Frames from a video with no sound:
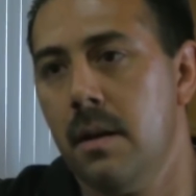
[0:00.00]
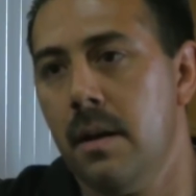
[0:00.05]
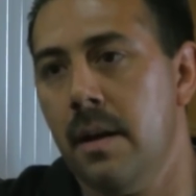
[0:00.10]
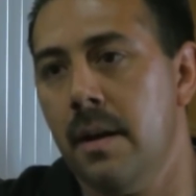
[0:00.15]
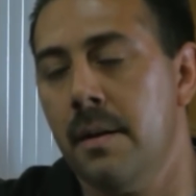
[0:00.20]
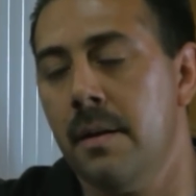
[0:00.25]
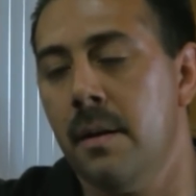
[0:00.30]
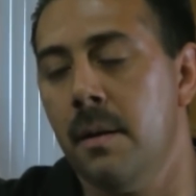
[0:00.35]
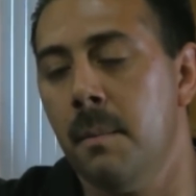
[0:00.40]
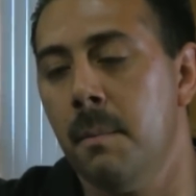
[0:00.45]

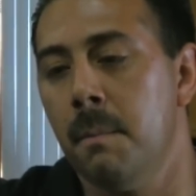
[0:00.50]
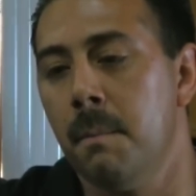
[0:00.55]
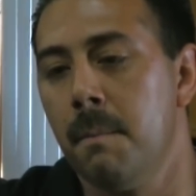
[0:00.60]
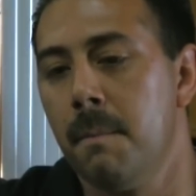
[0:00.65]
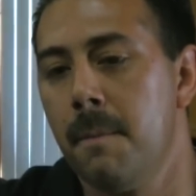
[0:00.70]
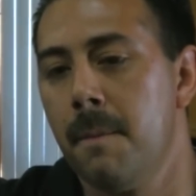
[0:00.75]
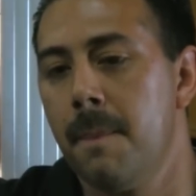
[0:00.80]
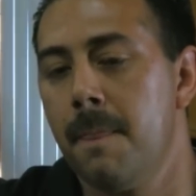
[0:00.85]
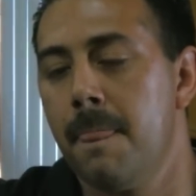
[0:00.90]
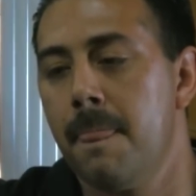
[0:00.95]
And
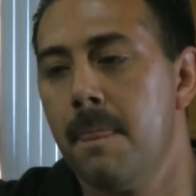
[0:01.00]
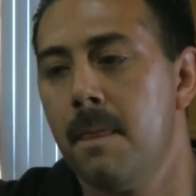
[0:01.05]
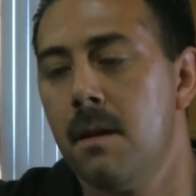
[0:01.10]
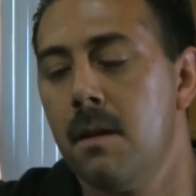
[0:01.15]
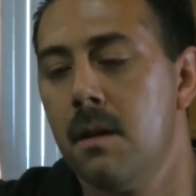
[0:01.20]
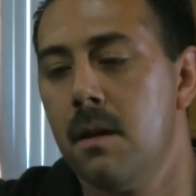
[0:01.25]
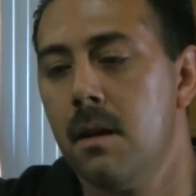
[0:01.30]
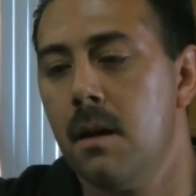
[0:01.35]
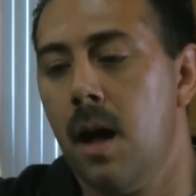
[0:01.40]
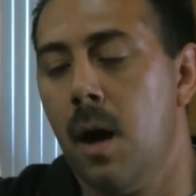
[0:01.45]

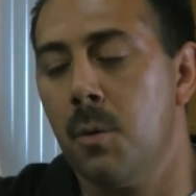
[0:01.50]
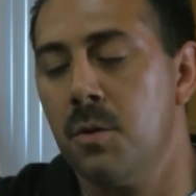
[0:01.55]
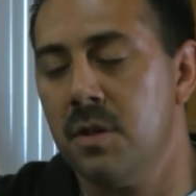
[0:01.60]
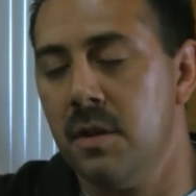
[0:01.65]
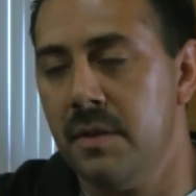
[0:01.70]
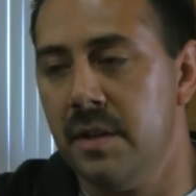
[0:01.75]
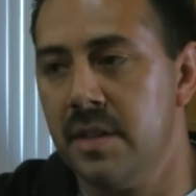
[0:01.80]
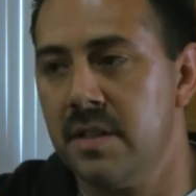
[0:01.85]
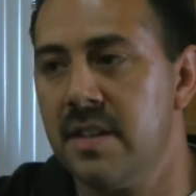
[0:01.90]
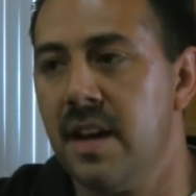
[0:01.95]
I was
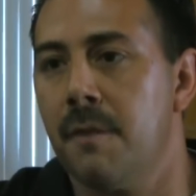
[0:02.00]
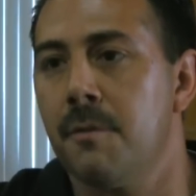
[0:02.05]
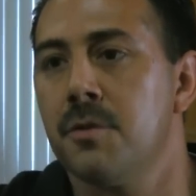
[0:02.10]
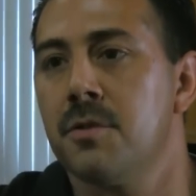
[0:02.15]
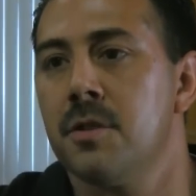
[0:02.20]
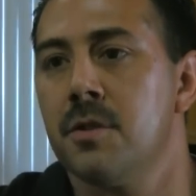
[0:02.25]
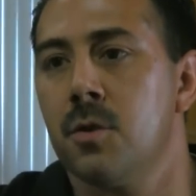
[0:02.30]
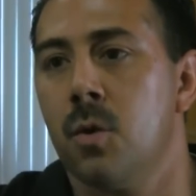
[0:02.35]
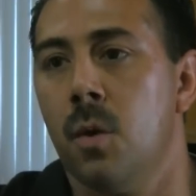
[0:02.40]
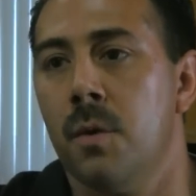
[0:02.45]
living in San
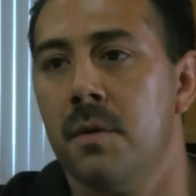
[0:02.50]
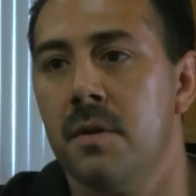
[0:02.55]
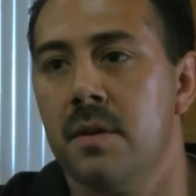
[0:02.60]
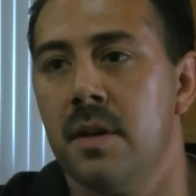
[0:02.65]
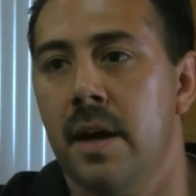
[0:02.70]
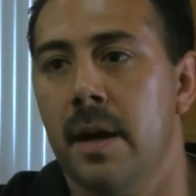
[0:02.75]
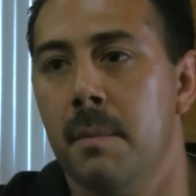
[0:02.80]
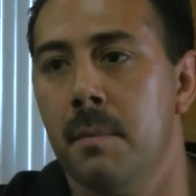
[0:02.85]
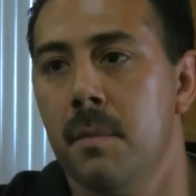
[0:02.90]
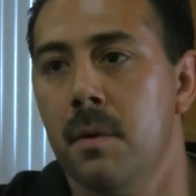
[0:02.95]
Francisco at the
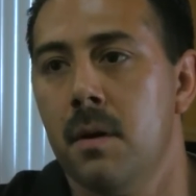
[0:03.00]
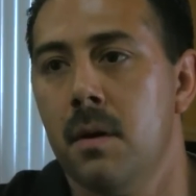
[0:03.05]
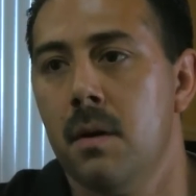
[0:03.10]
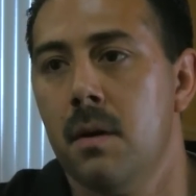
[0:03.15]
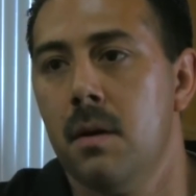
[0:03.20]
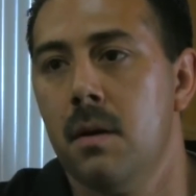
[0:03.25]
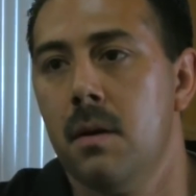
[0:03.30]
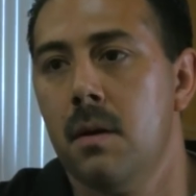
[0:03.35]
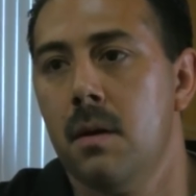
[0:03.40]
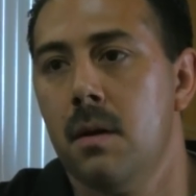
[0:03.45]
time,
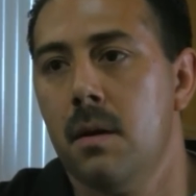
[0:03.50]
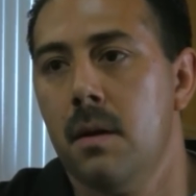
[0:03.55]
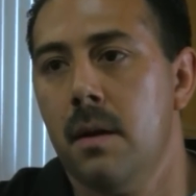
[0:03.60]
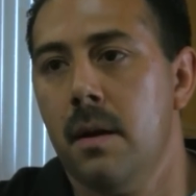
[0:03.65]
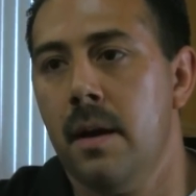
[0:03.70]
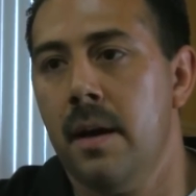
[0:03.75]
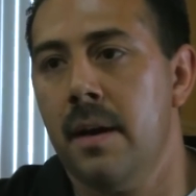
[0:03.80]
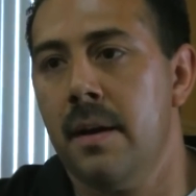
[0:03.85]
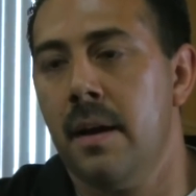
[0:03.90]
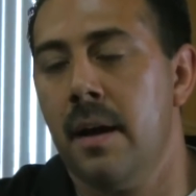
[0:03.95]

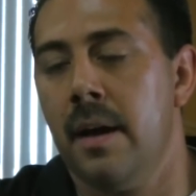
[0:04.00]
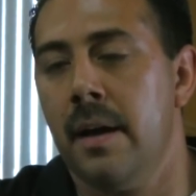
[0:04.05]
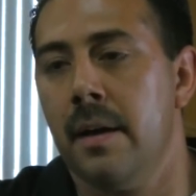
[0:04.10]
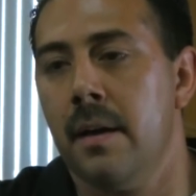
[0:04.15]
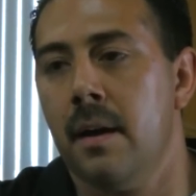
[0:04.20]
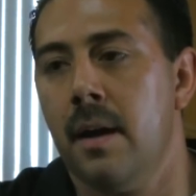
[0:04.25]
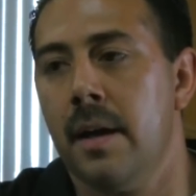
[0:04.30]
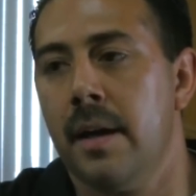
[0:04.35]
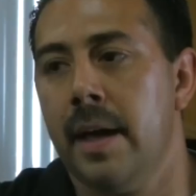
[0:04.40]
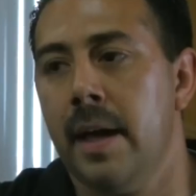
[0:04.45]
and
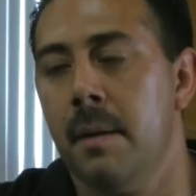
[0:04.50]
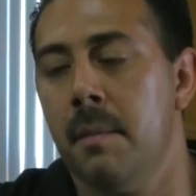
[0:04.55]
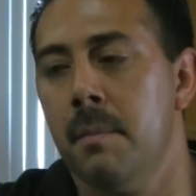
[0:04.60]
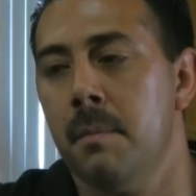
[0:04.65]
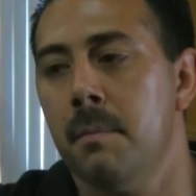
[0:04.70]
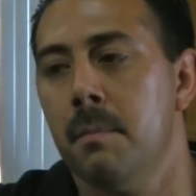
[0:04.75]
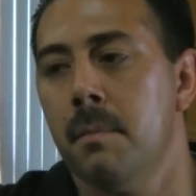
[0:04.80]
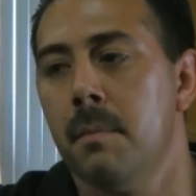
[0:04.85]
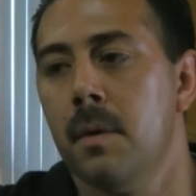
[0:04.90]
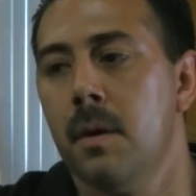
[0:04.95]
I
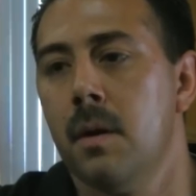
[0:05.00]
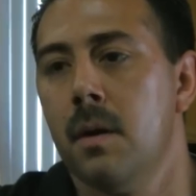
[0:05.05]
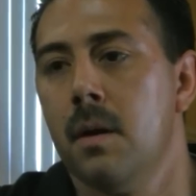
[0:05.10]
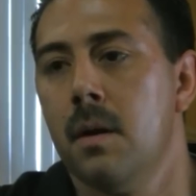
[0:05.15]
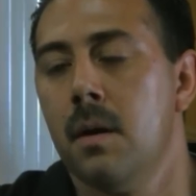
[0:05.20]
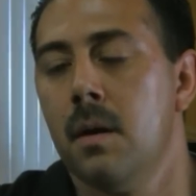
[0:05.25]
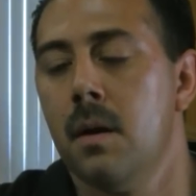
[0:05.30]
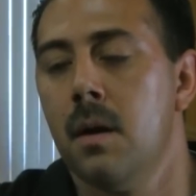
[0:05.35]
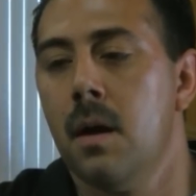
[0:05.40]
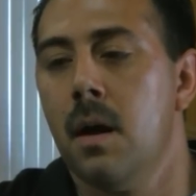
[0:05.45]

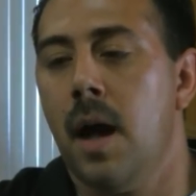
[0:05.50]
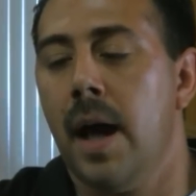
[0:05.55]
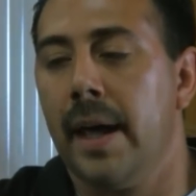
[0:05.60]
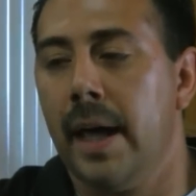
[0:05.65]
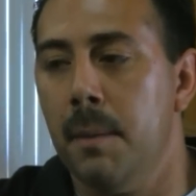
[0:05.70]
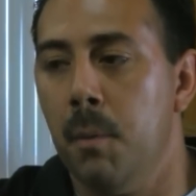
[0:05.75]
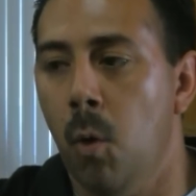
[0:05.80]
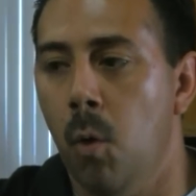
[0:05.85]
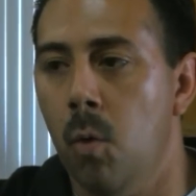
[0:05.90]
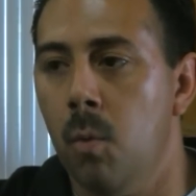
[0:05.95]

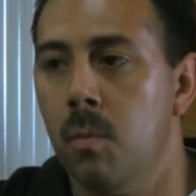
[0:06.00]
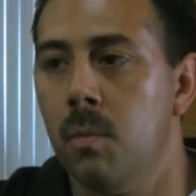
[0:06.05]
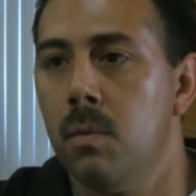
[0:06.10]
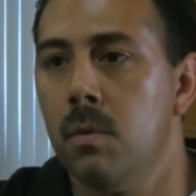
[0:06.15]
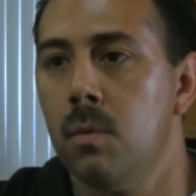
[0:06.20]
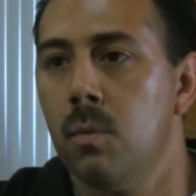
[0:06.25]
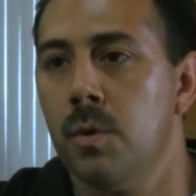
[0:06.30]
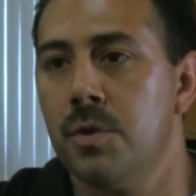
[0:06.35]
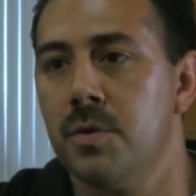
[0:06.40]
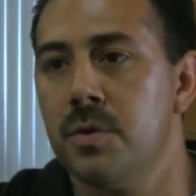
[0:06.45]
came home,
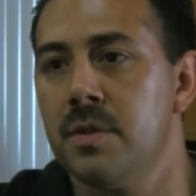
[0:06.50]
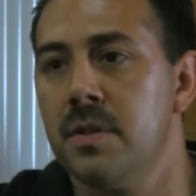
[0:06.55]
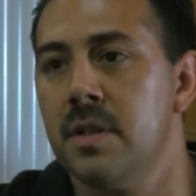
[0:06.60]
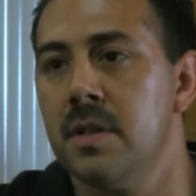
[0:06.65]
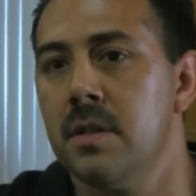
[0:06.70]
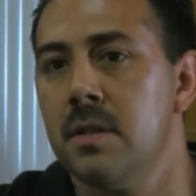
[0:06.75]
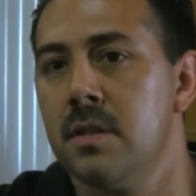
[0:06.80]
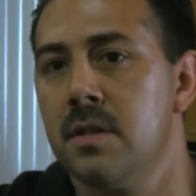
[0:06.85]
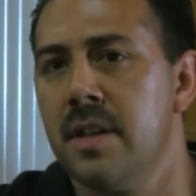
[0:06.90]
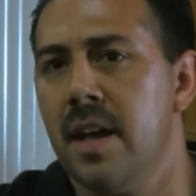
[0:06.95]
which was
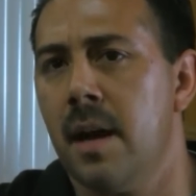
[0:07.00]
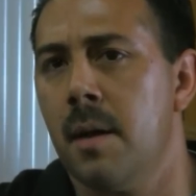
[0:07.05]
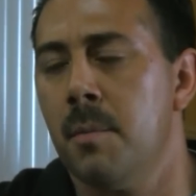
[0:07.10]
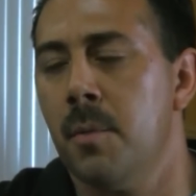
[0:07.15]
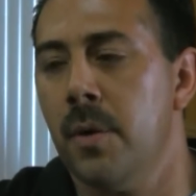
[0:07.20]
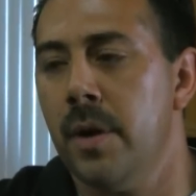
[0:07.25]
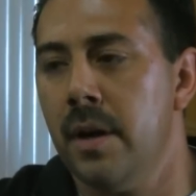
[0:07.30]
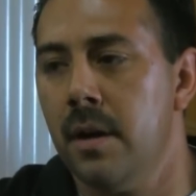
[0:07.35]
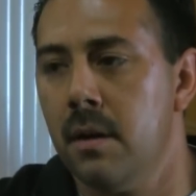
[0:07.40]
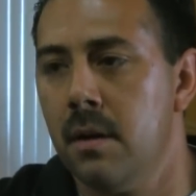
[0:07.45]
in Santa
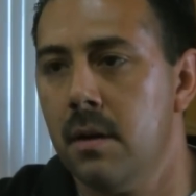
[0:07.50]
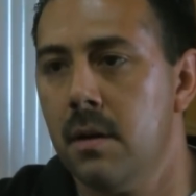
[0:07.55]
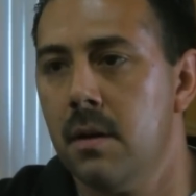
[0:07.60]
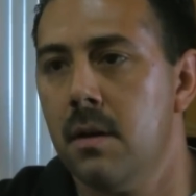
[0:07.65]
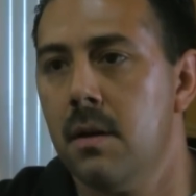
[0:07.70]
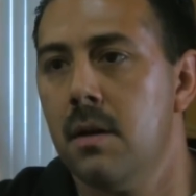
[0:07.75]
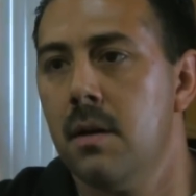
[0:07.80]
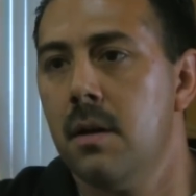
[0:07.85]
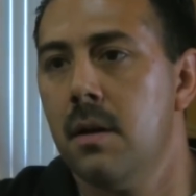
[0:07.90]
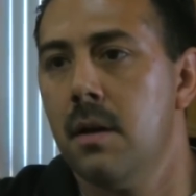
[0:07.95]
Maria.
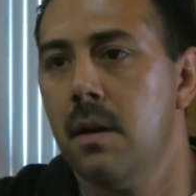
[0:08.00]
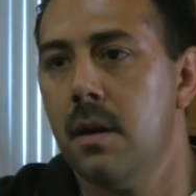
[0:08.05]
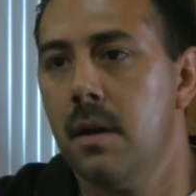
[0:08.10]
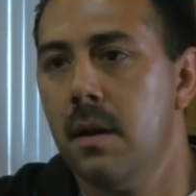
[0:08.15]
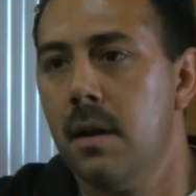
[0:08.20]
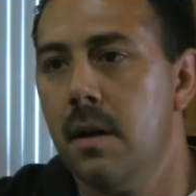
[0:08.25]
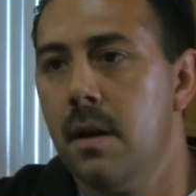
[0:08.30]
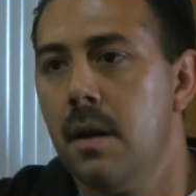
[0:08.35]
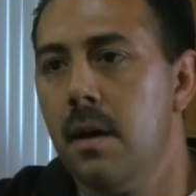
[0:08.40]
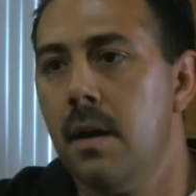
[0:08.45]

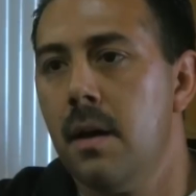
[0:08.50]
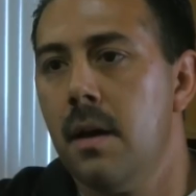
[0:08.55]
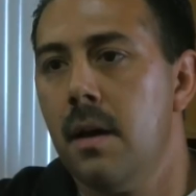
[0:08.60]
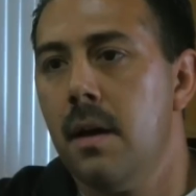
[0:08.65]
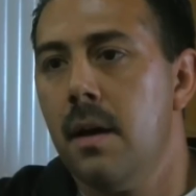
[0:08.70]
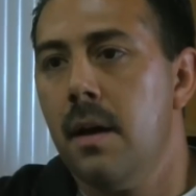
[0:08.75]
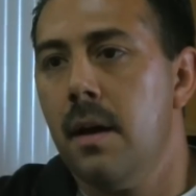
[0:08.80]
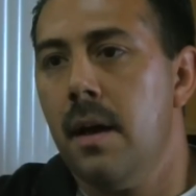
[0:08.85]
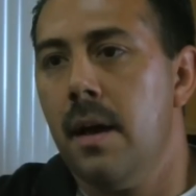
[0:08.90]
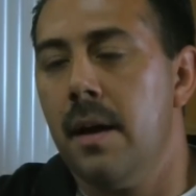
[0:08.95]

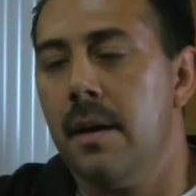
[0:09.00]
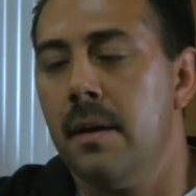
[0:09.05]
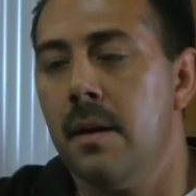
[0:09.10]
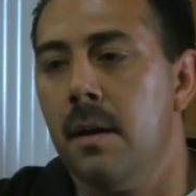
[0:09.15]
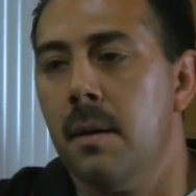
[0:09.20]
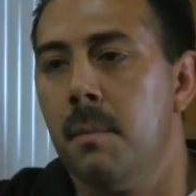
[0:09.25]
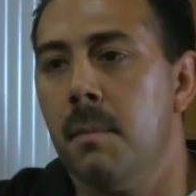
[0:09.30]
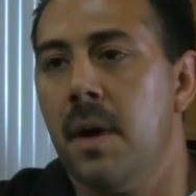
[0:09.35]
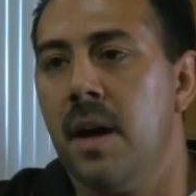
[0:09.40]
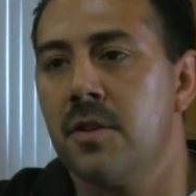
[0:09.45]
And
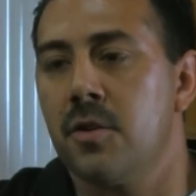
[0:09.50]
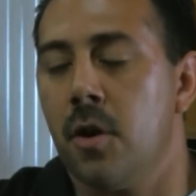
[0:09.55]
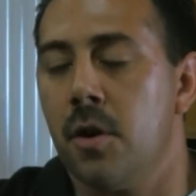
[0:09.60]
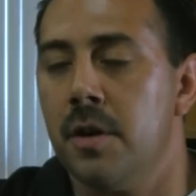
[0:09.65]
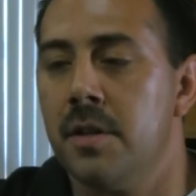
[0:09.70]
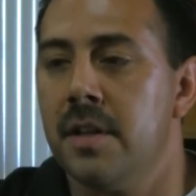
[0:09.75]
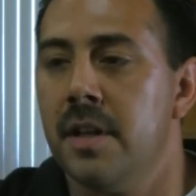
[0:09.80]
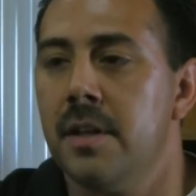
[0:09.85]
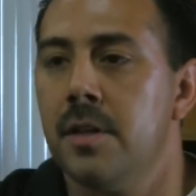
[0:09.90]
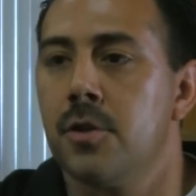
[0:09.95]
I started
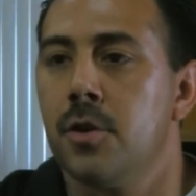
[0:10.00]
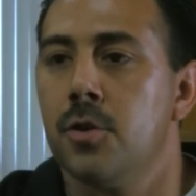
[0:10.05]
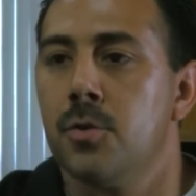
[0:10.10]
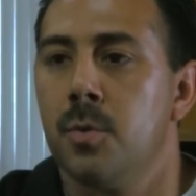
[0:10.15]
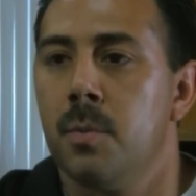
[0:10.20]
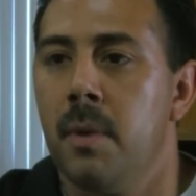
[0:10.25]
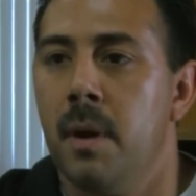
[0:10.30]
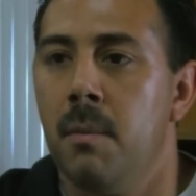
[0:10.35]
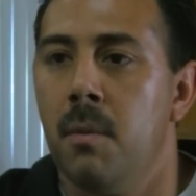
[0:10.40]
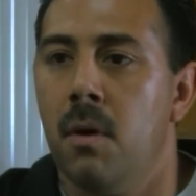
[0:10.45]
attending church
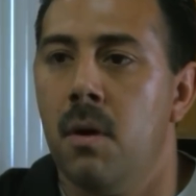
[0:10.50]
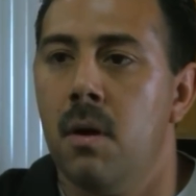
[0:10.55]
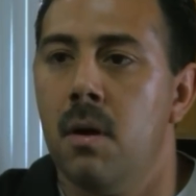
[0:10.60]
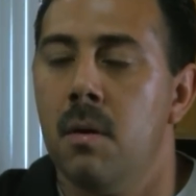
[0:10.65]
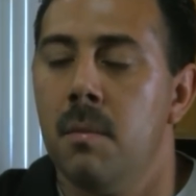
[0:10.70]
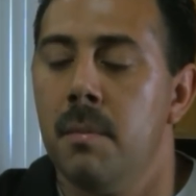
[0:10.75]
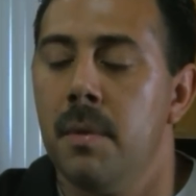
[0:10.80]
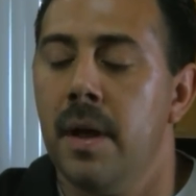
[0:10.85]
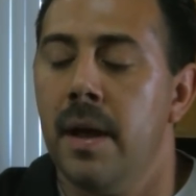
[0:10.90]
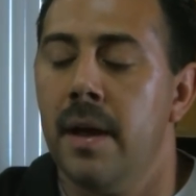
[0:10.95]
with my
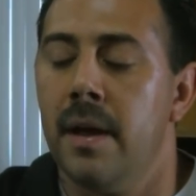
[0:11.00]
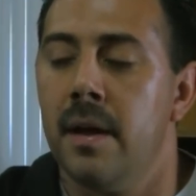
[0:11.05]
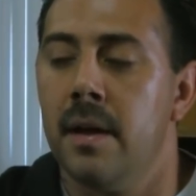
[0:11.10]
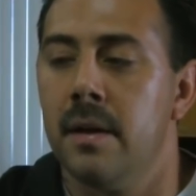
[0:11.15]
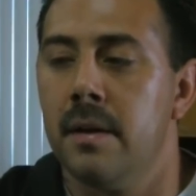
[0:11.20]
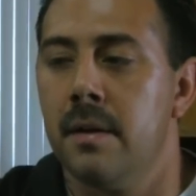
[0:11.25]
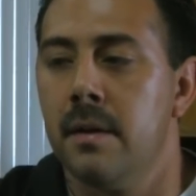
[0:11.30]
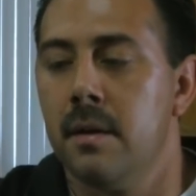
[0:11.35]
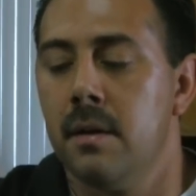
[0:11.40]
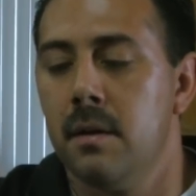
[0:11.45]
mom,
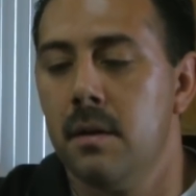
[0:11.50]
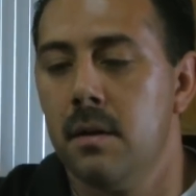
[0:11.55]
and